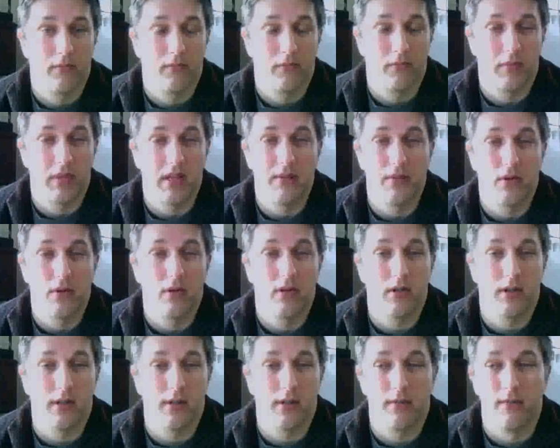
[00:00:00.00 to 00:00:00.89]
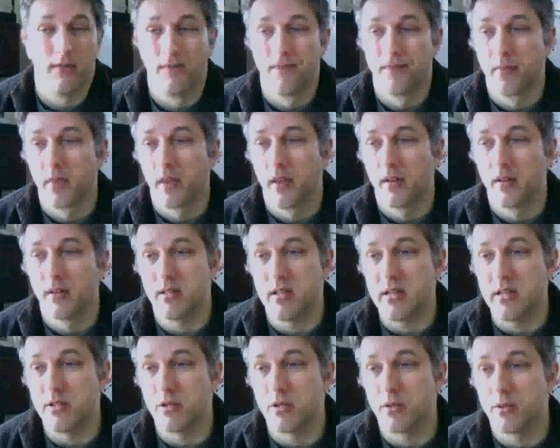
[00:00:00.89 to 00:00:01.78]
people and
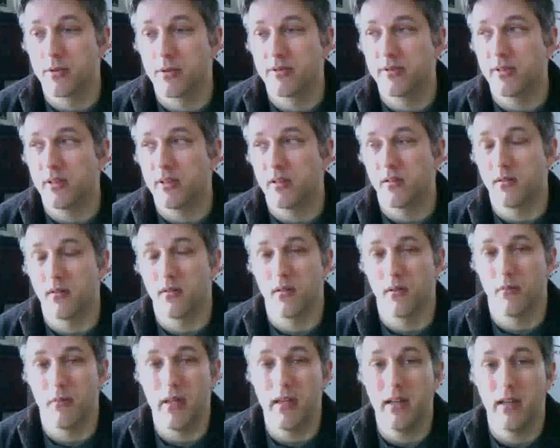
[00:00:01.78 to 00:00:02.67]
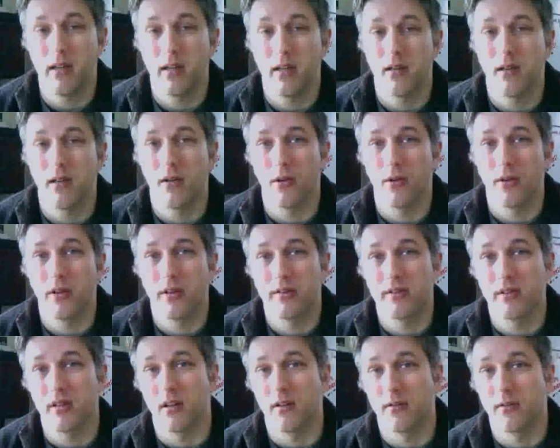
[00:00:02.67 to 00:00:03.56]
teachers and the media and all this
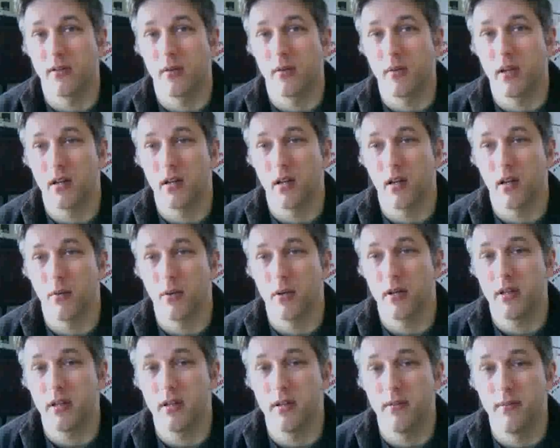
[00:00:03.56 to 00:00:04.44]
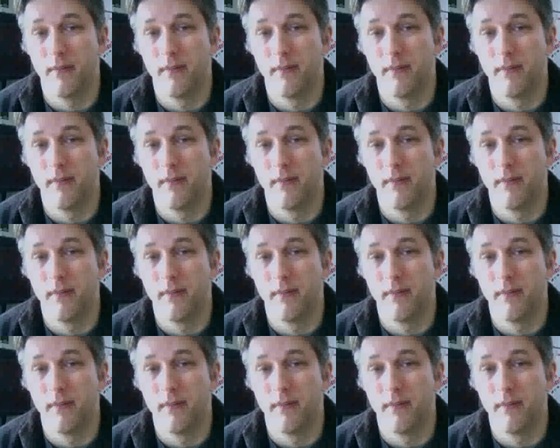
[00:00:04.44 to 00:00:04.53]
stuff, I mean, I really,